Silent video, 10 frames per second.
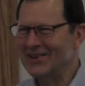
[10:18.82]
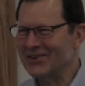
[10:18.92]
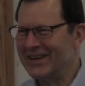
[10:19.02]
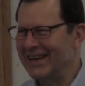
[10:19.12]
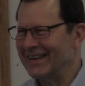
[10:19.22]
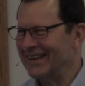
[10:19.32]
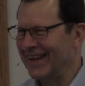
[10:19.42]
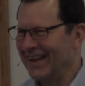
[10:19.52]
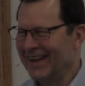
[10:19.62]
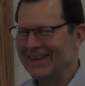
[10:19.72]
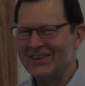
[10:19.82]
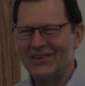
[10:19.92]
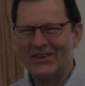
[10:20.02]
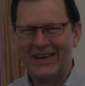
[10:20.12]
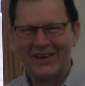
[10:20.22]
you get
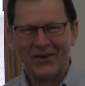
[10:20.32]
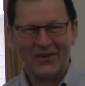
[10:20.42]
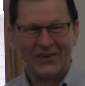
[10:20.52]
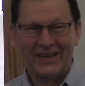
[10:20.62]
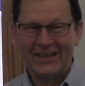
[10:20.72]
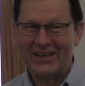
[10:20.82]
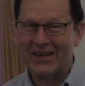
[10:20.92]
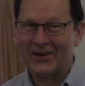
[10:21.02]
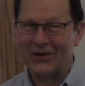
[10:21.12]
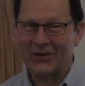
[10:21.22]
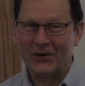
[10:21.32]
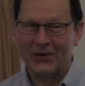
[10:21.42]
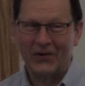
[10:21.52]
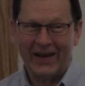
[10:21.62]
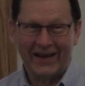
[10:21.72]
you get older, and you get older
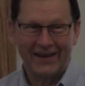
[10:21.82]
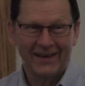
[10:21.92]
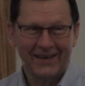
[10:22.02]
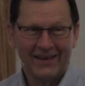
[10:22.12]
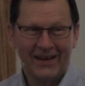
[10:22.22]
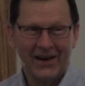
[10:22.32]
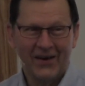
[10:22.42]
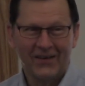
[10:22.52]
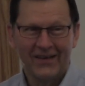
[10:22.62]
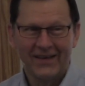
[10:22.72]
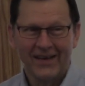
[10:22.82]
quick, you know.